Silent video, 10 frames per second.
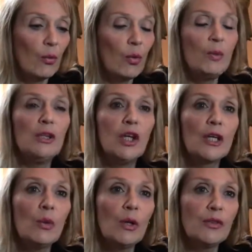when we
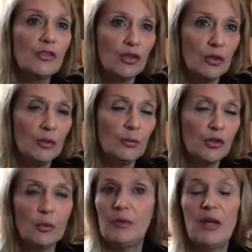look at what the
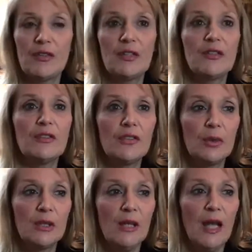Schumann resonance is
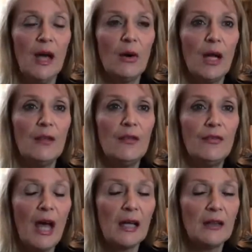doing now, and the
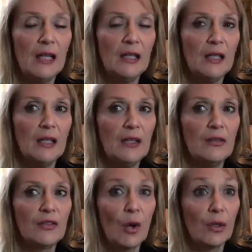fact that it
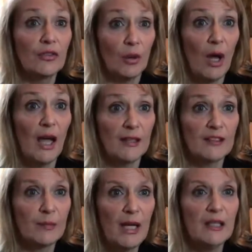is going so high and
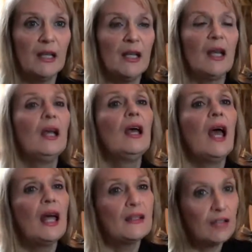spiking
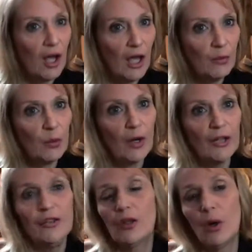at a time when we're
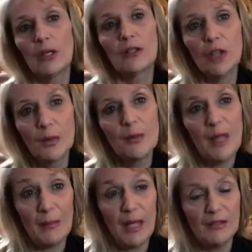undergoing a global
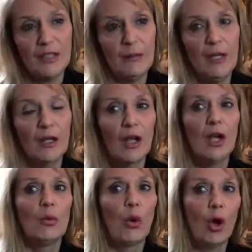pandemic,
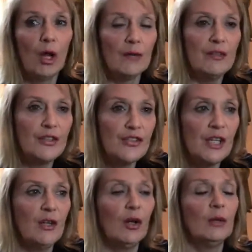we're all in this
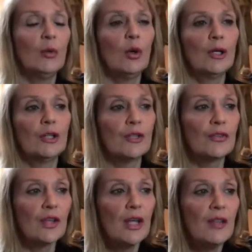stay-at-home
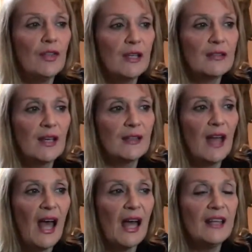orders, things like
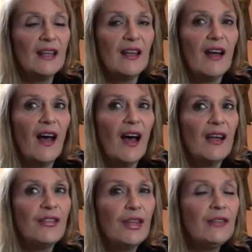that,
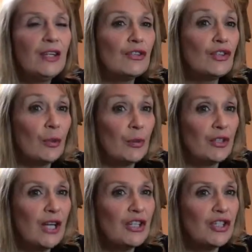I think the
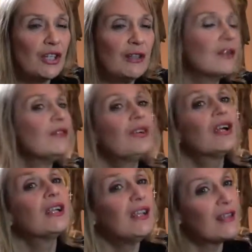interpretation could
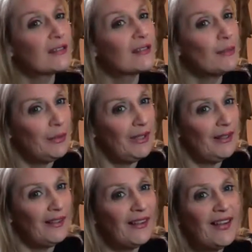very easily
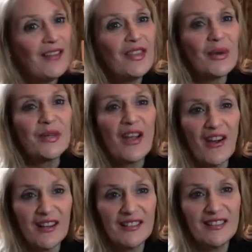be that we
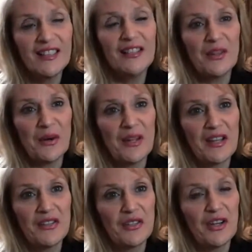are indeed going
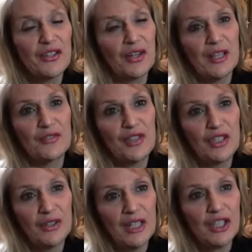under a
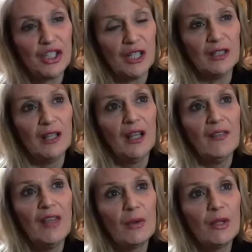transfiguration,
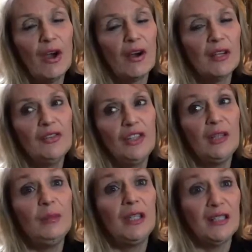that we are
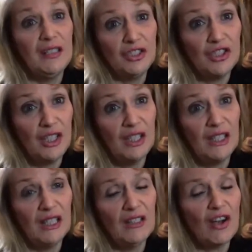indeed being
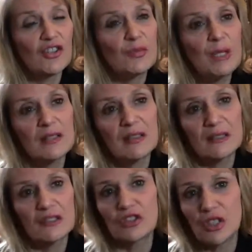initiated, our
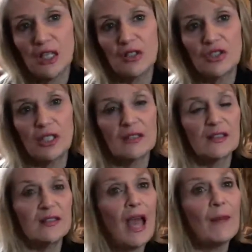species is changing, it's
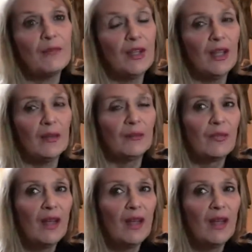adapting.